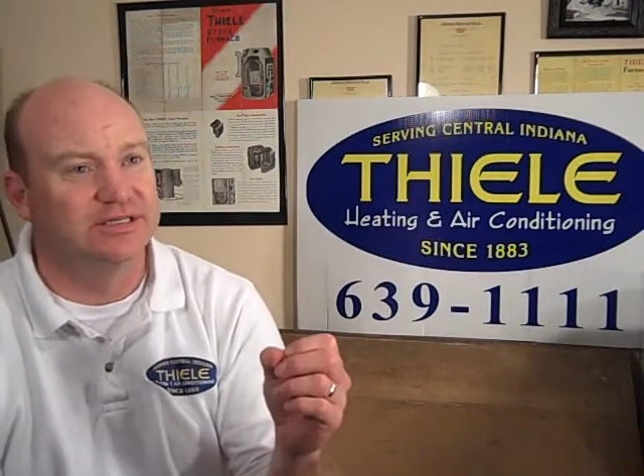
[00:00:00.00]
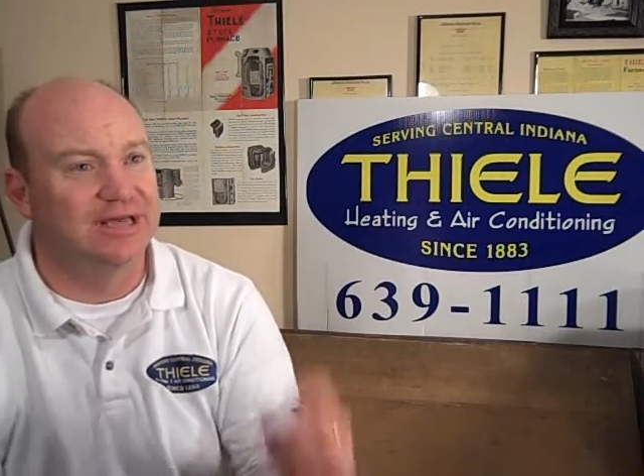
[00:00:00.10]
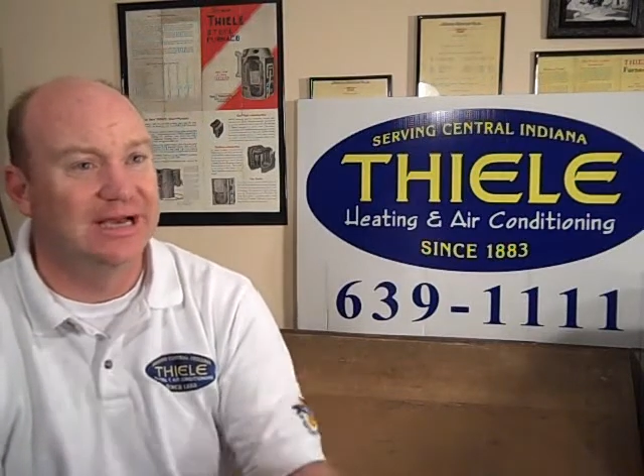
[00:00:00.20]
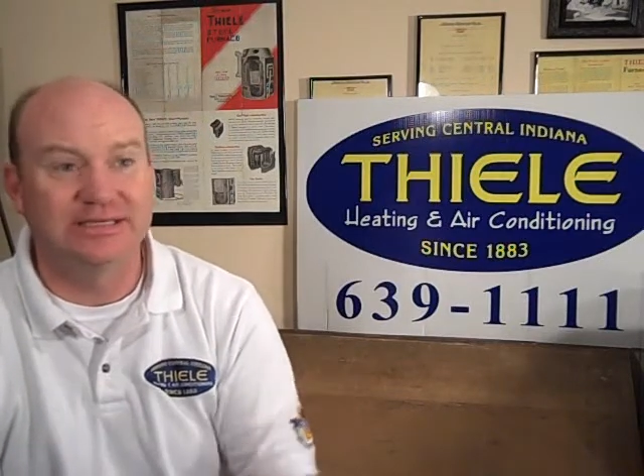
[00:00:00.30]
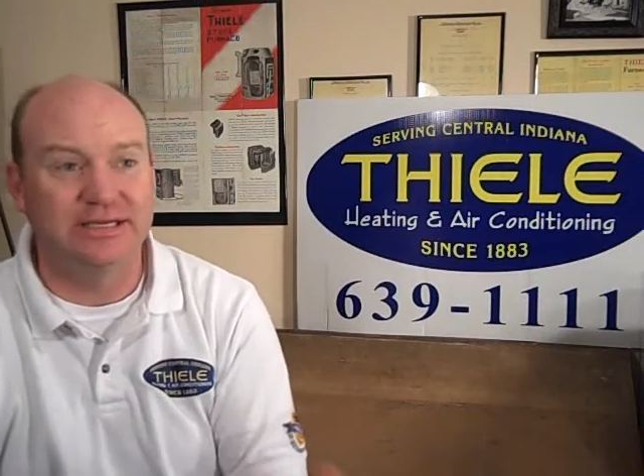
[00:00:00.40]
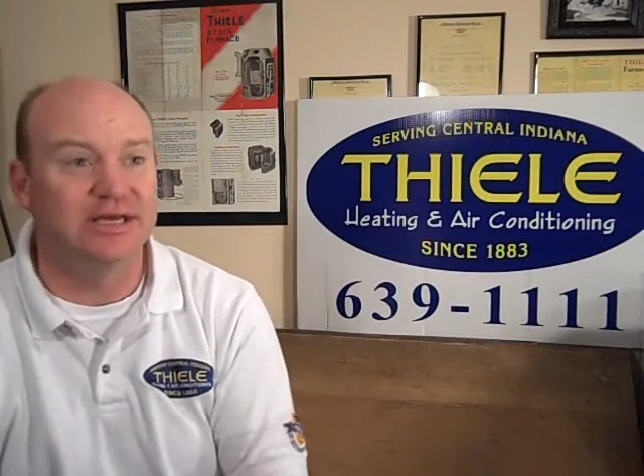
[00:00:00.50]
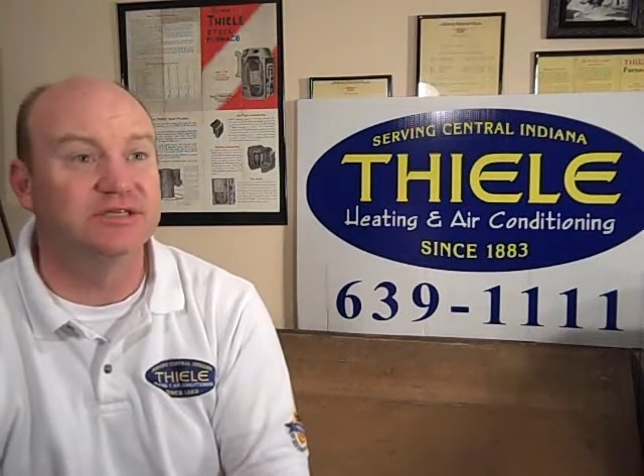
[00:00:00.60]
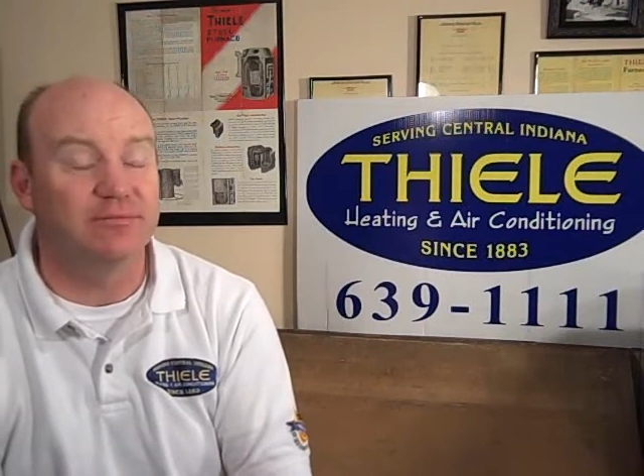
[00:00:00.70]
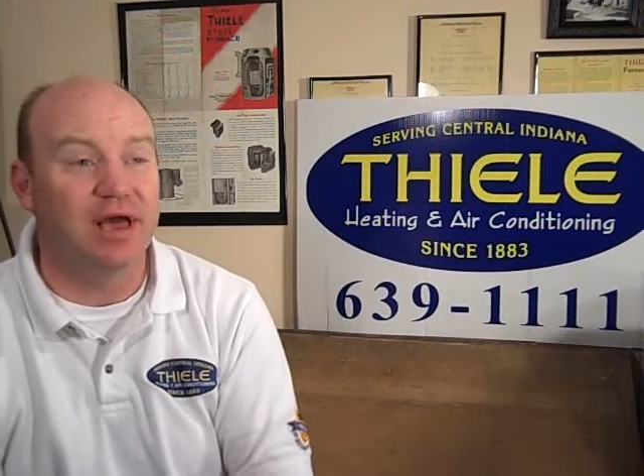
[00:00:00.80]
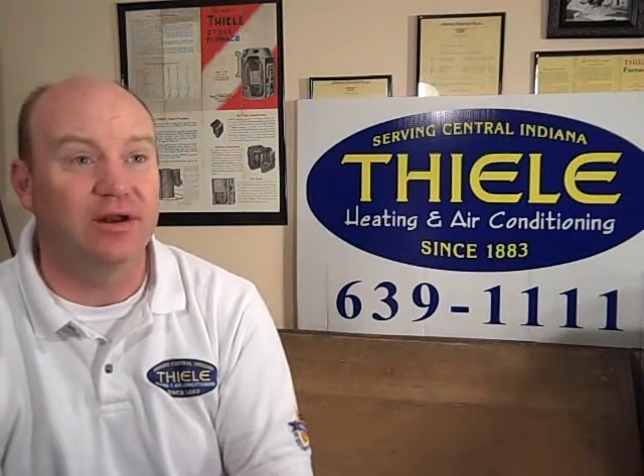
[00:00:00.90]
Sizing
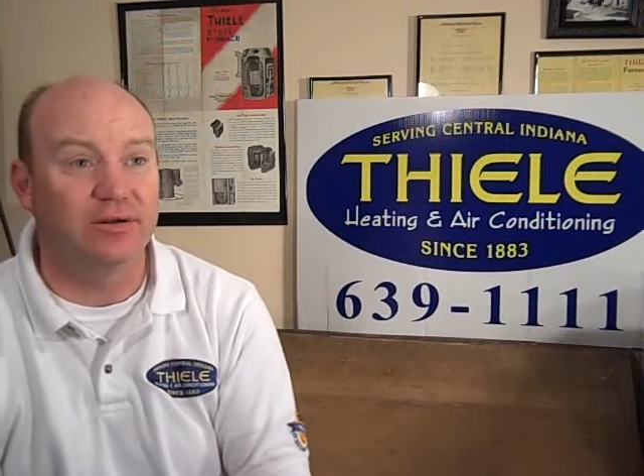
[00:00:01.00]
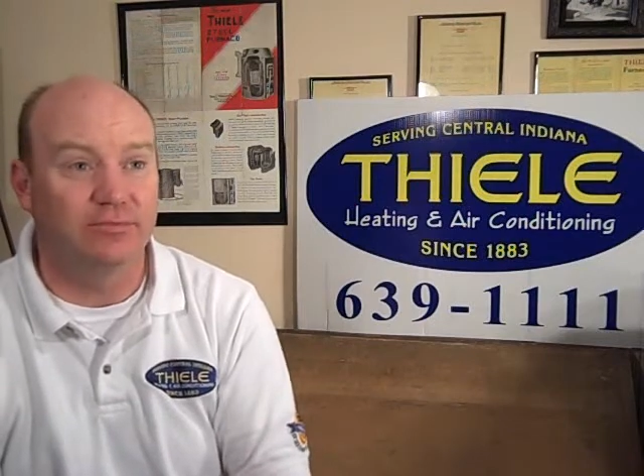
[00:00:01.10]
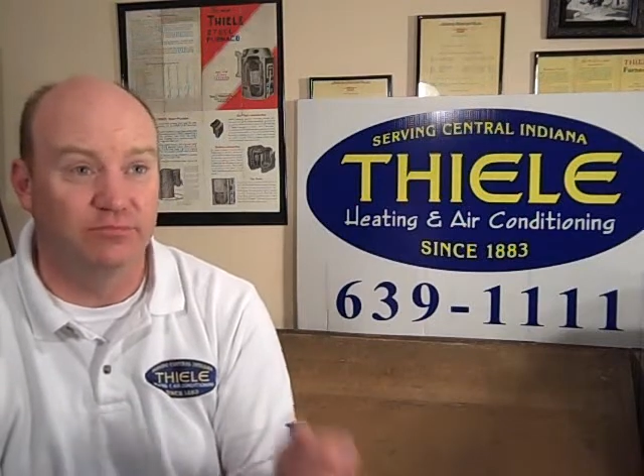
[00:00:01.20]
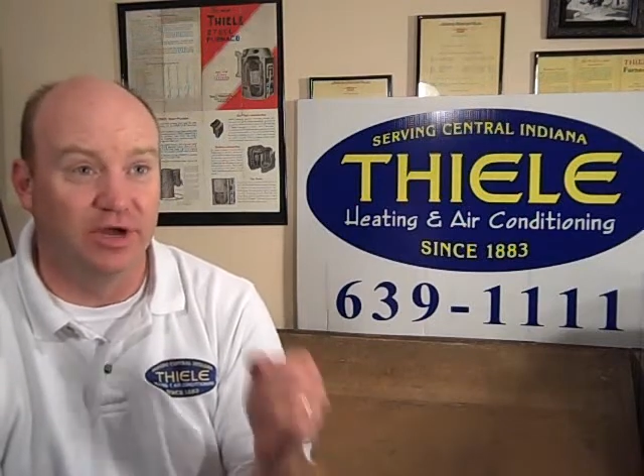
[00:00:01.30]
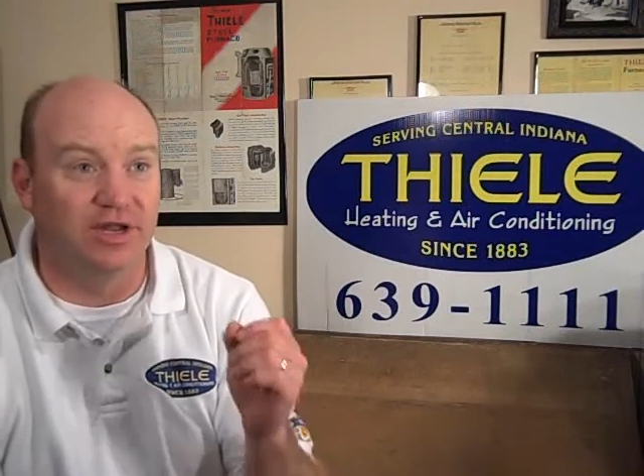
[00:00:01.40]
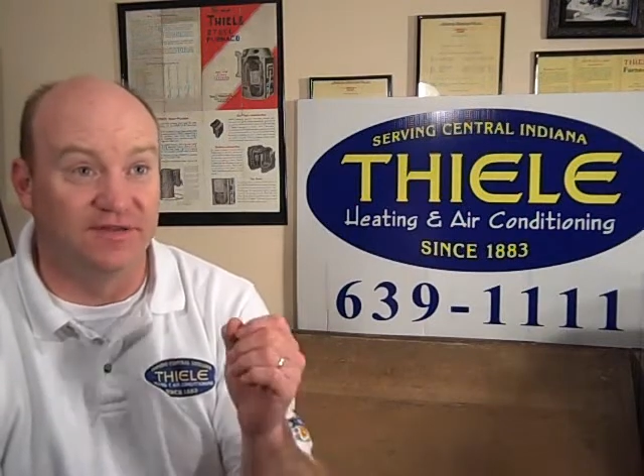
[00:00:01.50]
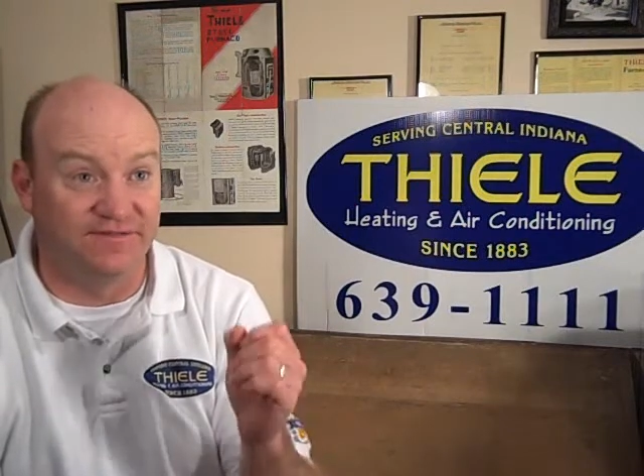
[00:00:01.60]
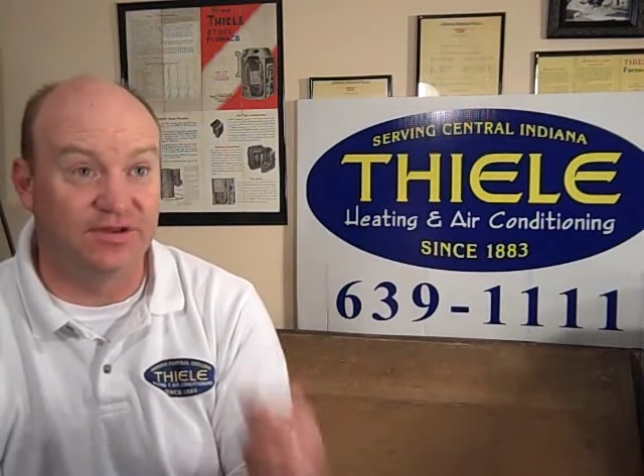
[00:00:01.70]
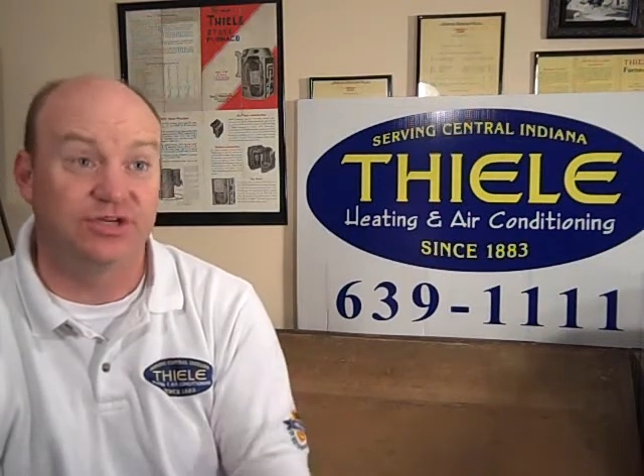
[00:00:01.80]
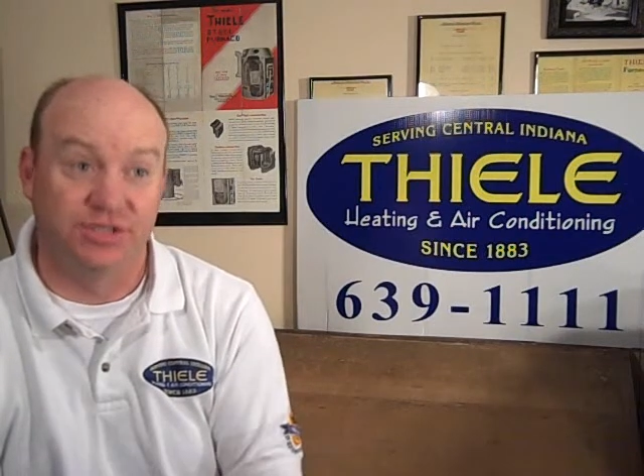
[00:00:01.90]
doesn't matter, but
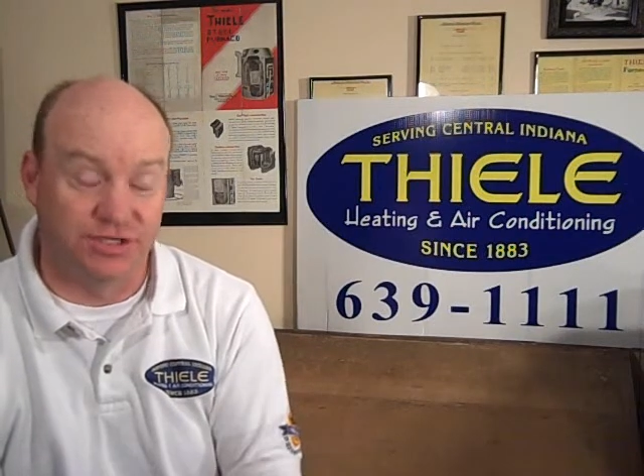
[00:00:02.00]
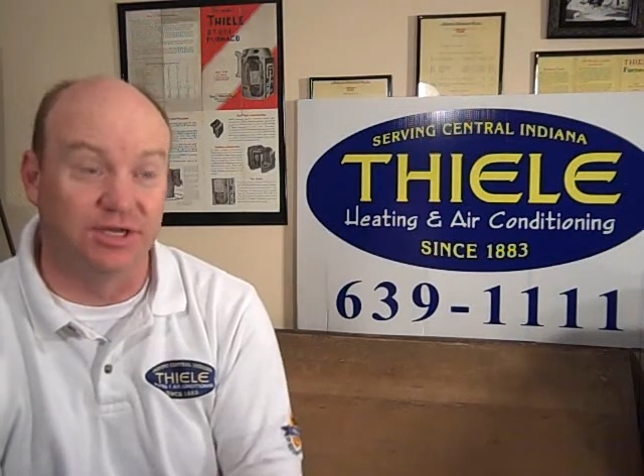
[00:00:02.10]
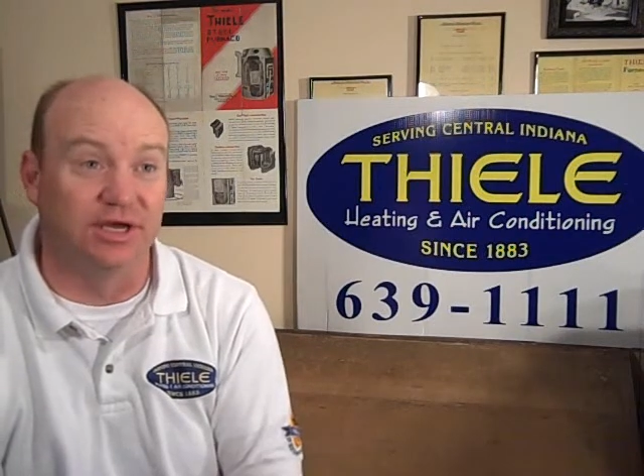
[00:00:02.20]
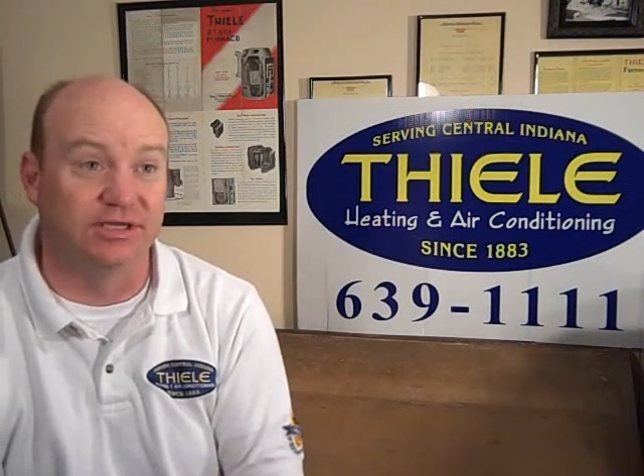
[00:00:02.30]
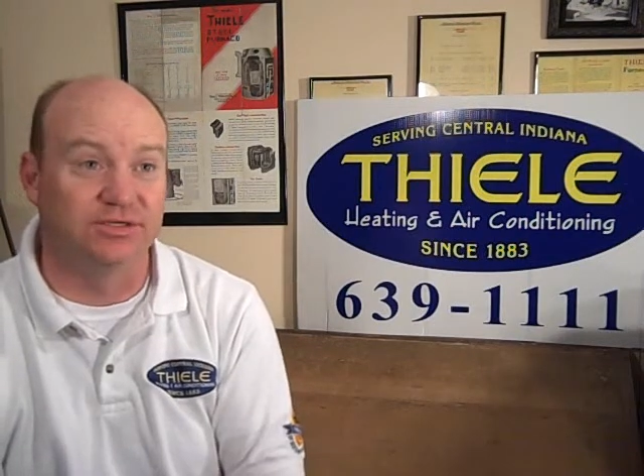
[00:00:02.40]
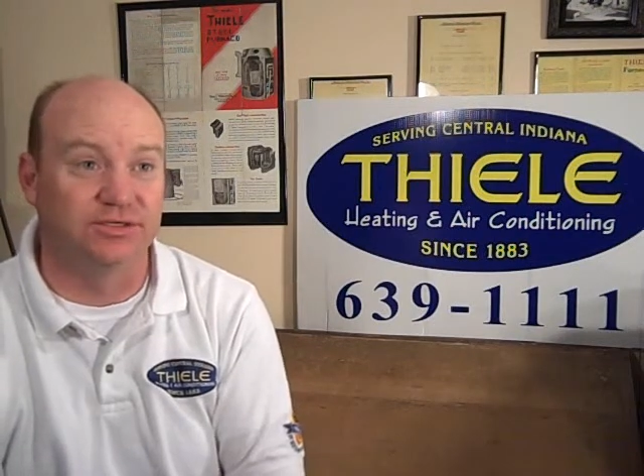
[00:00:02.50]
efficiency does.